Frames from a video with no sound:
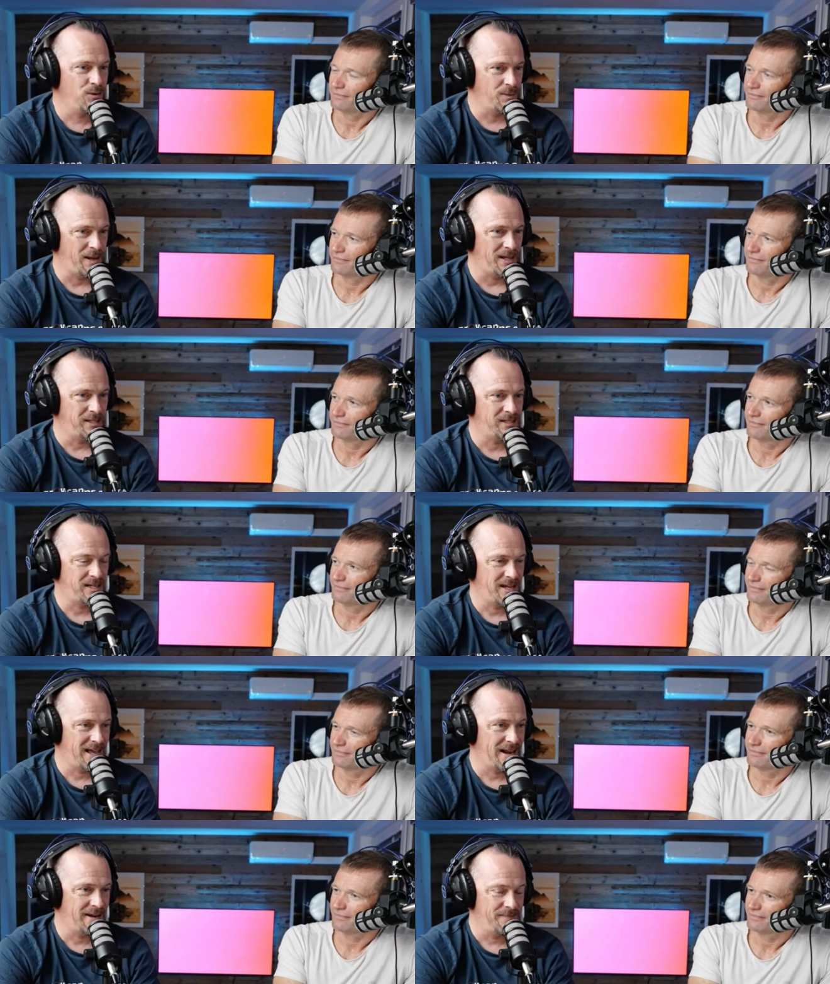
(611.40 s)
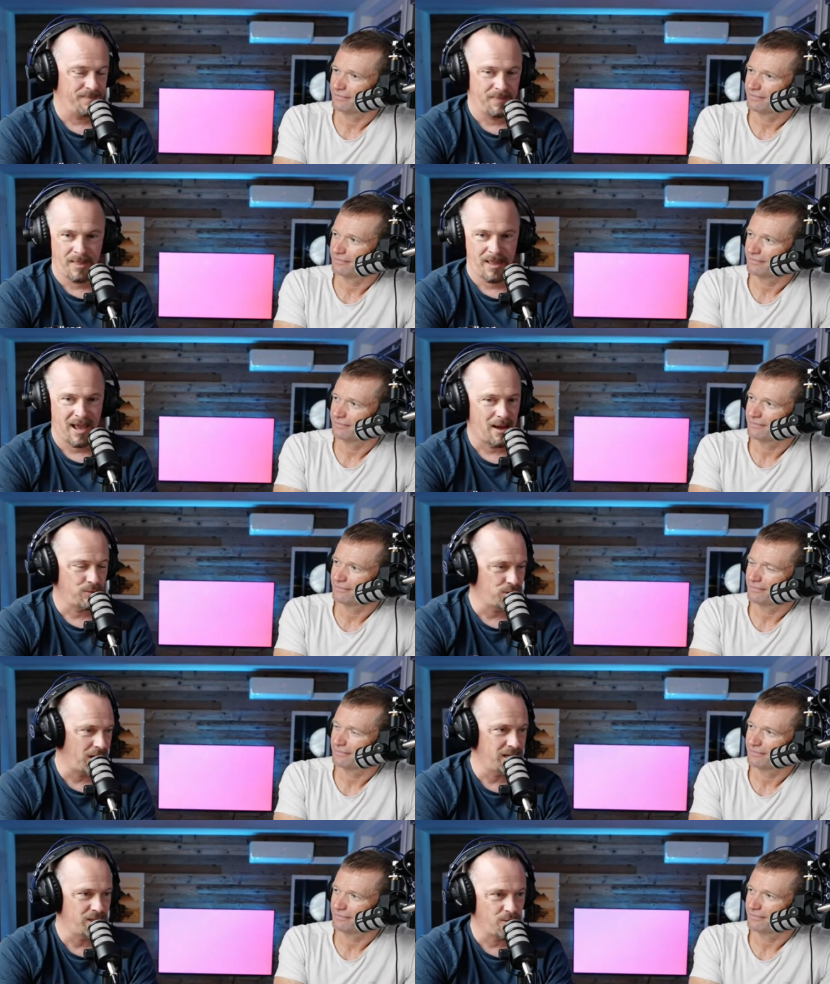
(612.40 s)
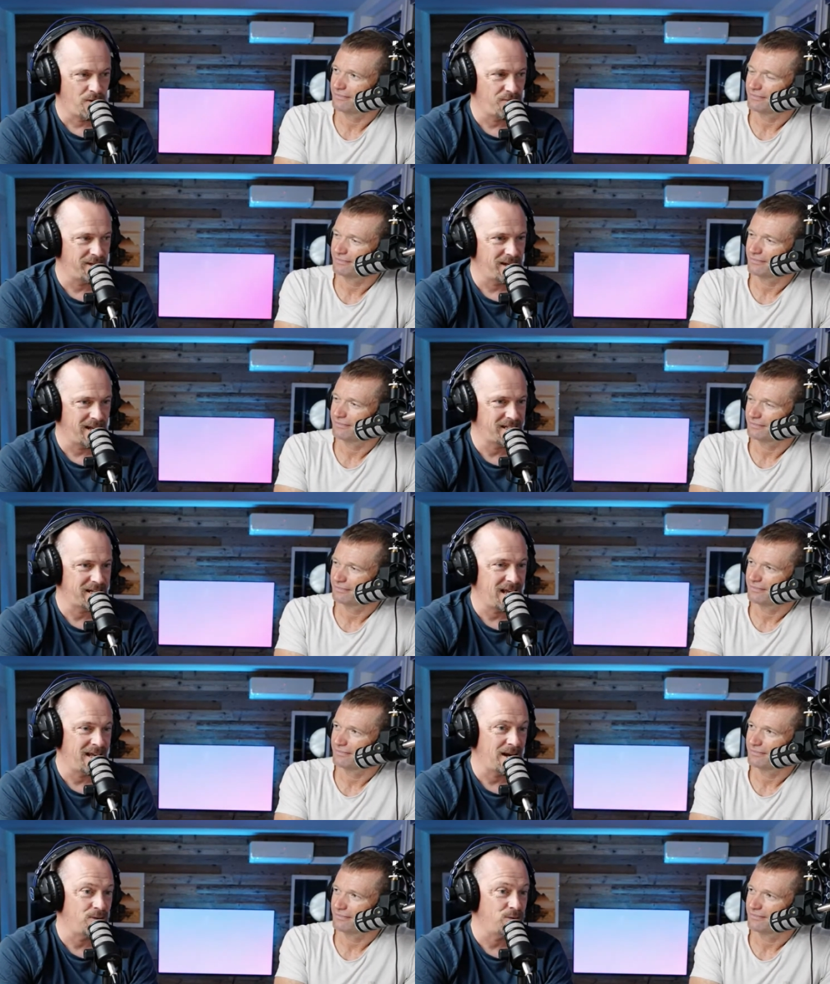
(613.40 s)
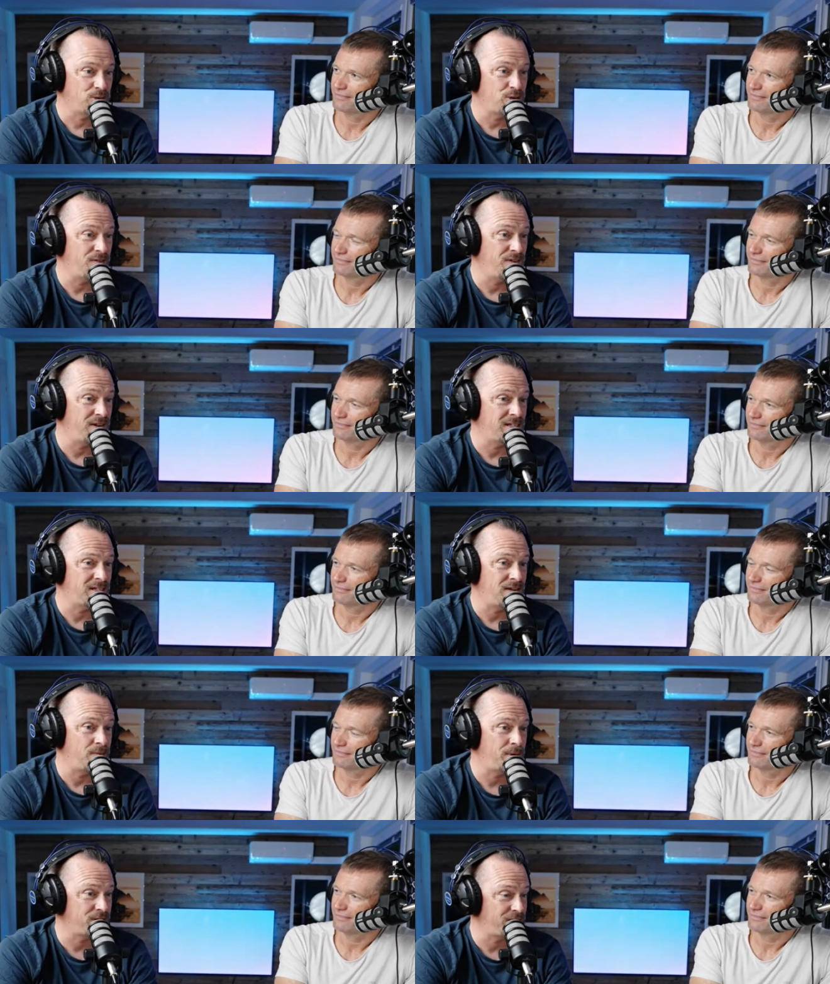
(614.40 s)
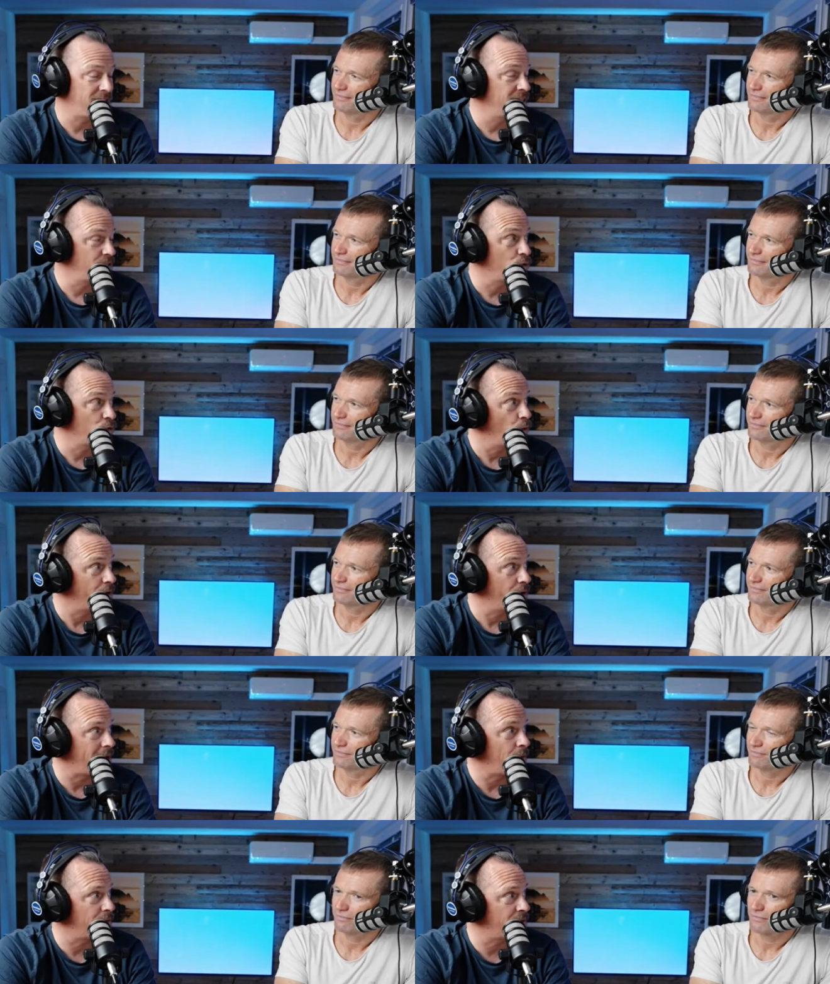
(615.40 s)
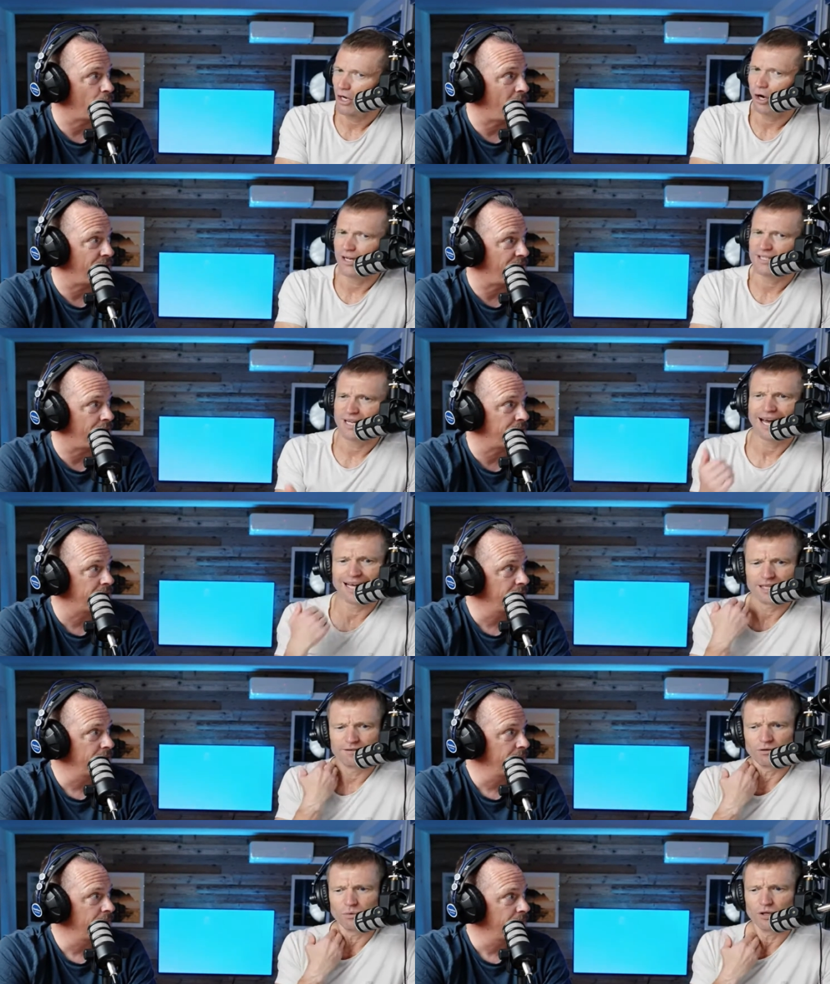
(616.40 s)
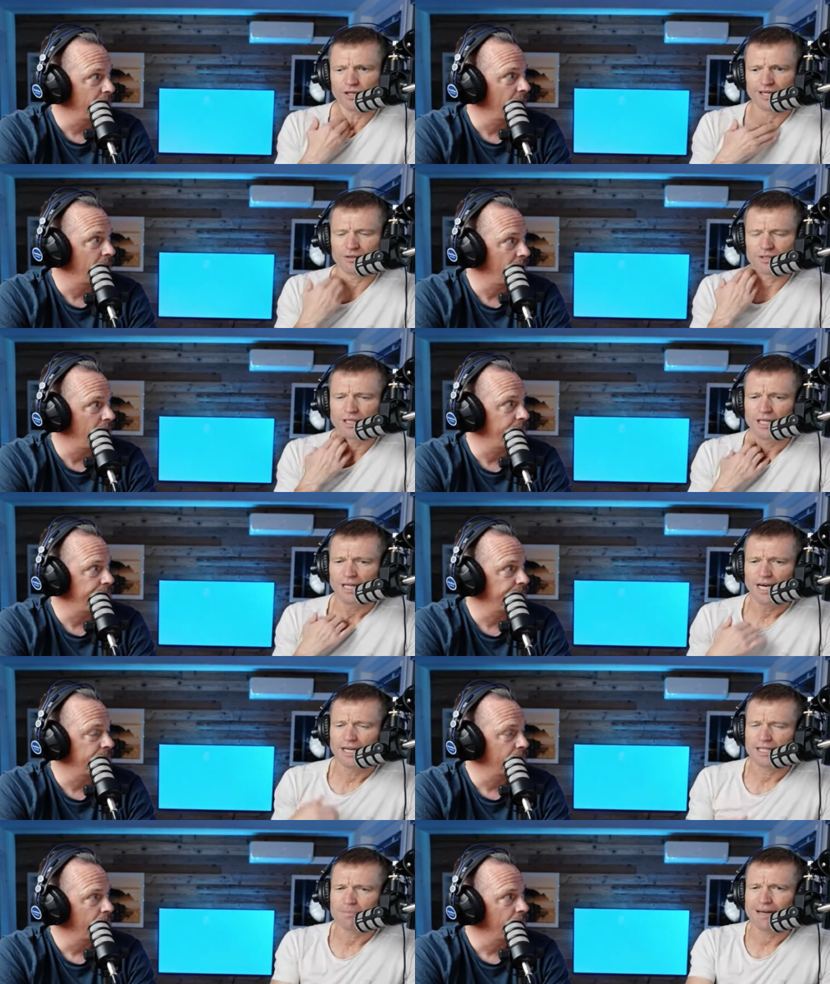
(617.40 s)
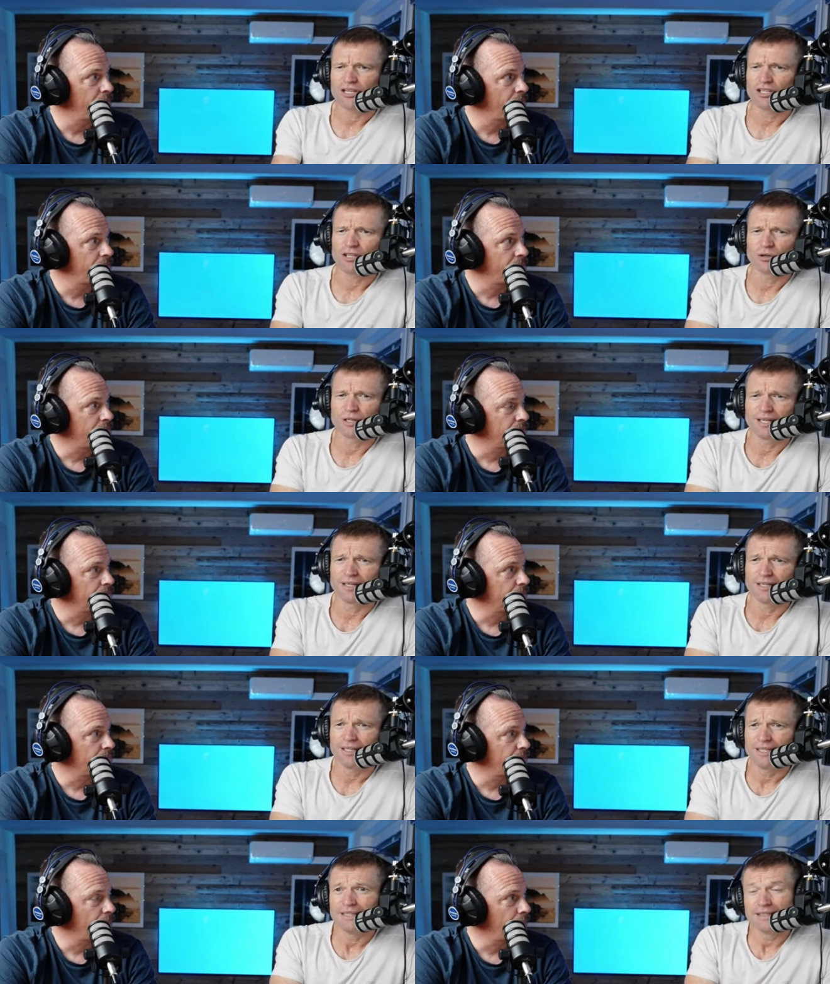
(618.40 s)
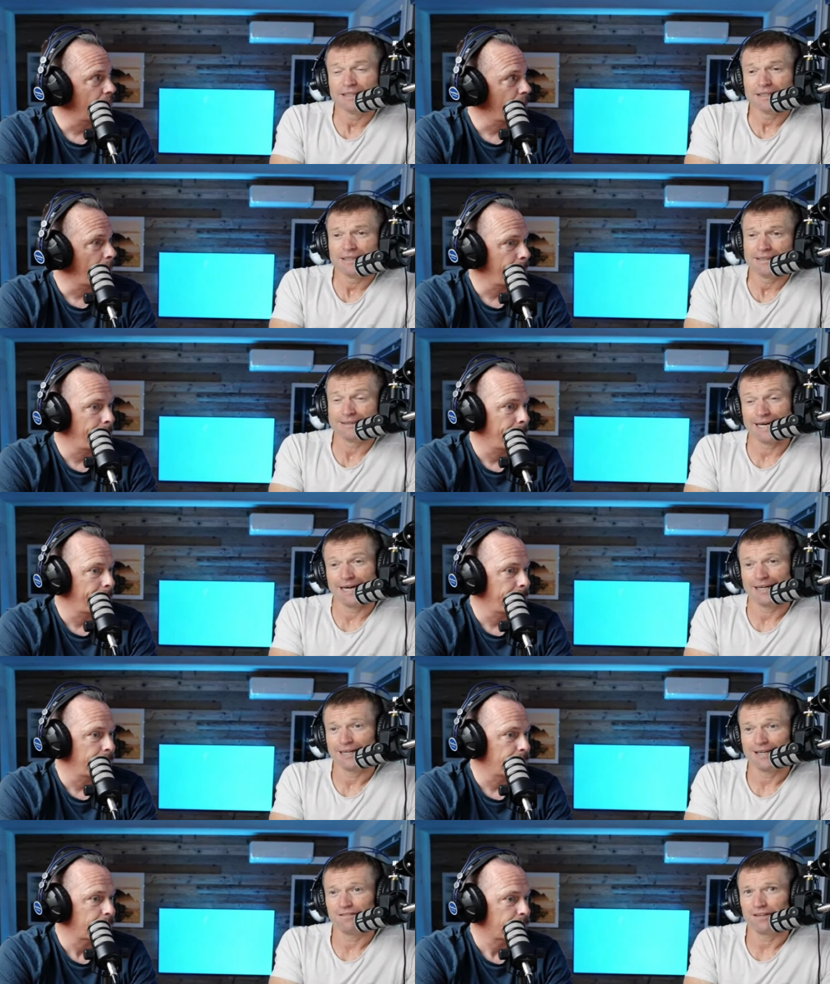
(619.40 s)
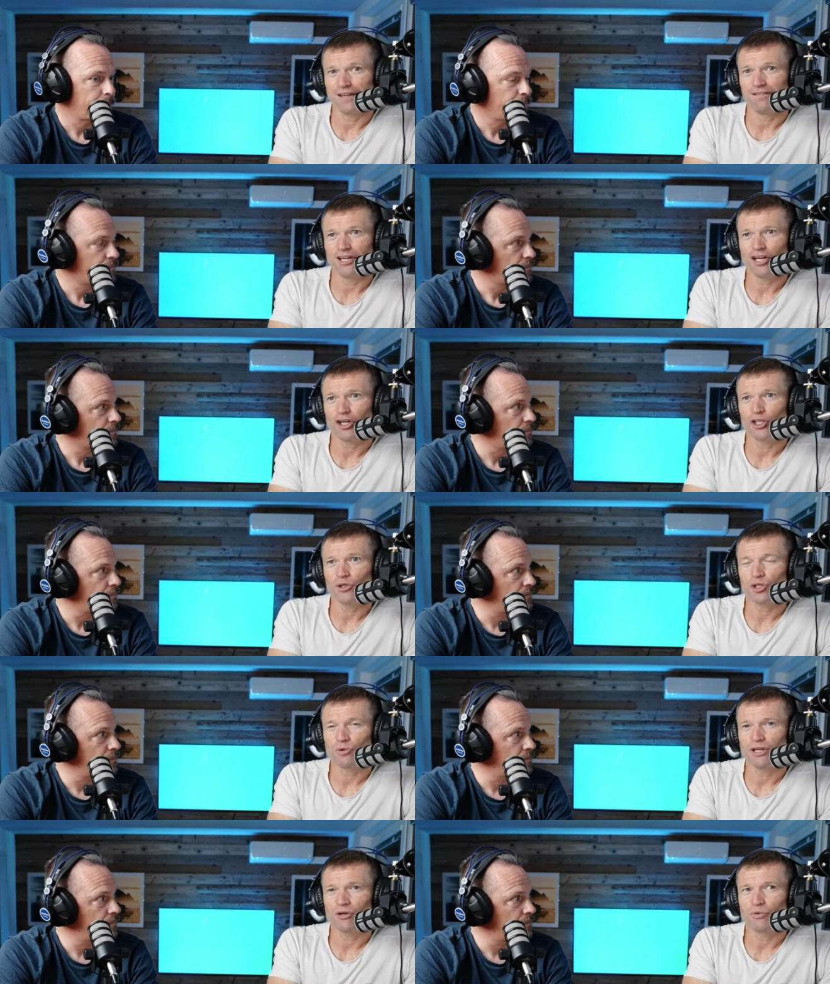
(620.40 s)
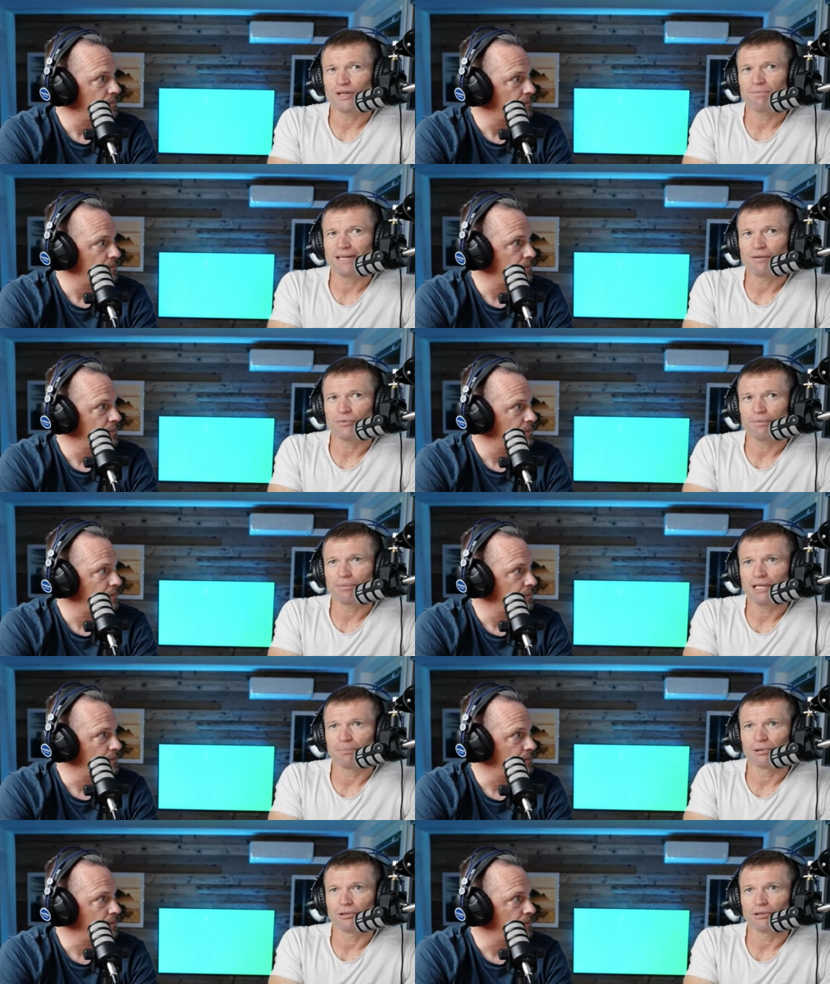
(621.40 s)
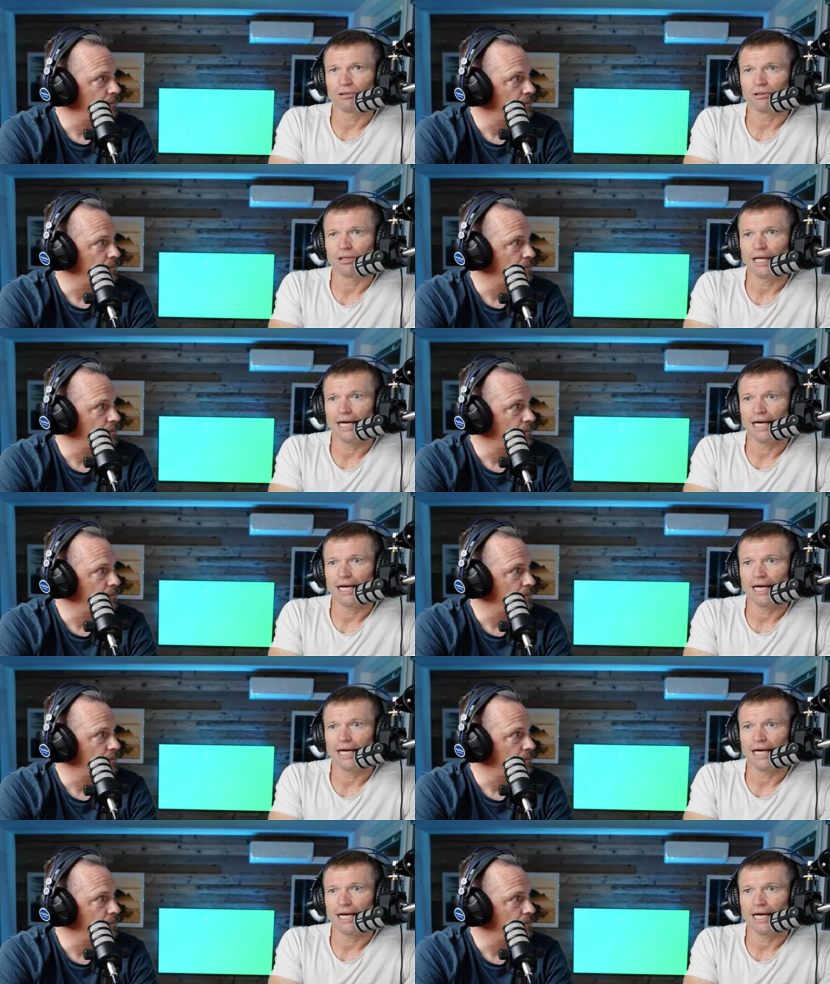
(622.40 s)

Speaker 1: All depends, again, how tired you are from your day skiing and also your fitness level because it is a good workout. It's oh, it's a
Speaker 2: hell of a workout, yeah. and especially you know you. Yeah, if, if you're not used to it, you know, we've been with people,